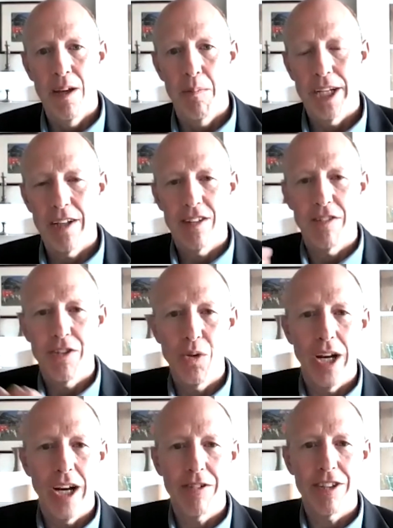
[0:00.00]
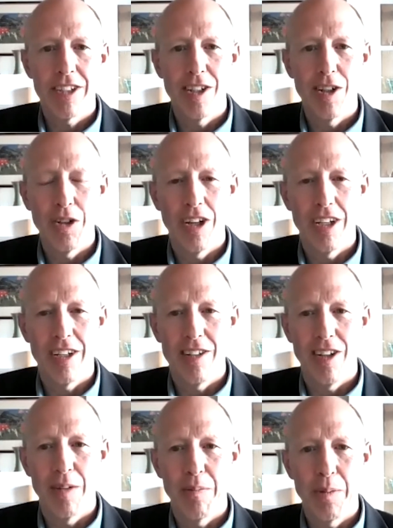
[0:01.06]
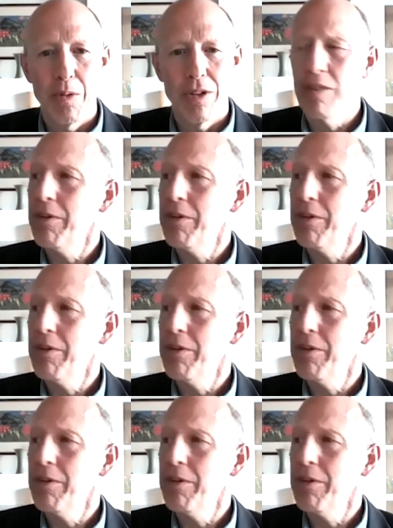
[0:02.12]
Because if you have to, a lot of people say,